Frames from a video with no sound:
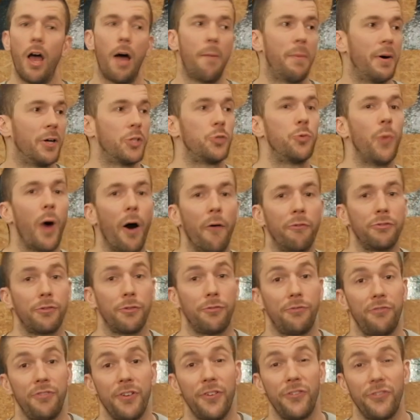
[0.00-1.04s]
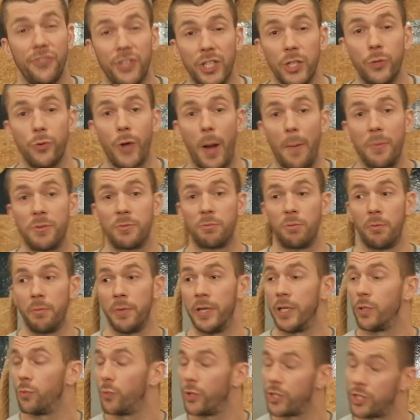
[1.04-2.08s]
about 12 to 15 reps per
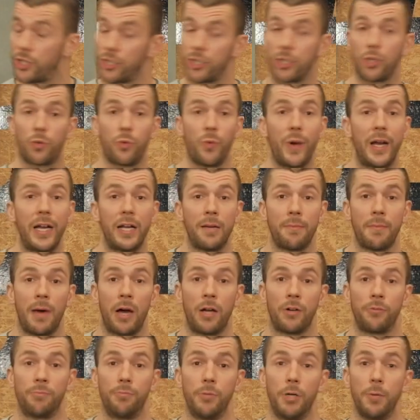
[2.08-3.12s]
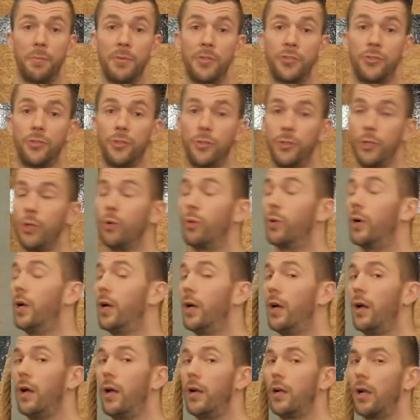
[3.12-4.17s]
minute, which is a great amount of burpees to do.
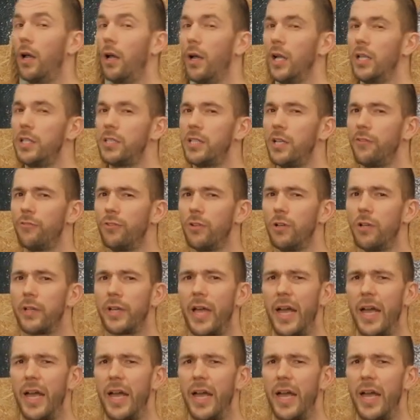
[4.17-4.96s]
Now let's have a look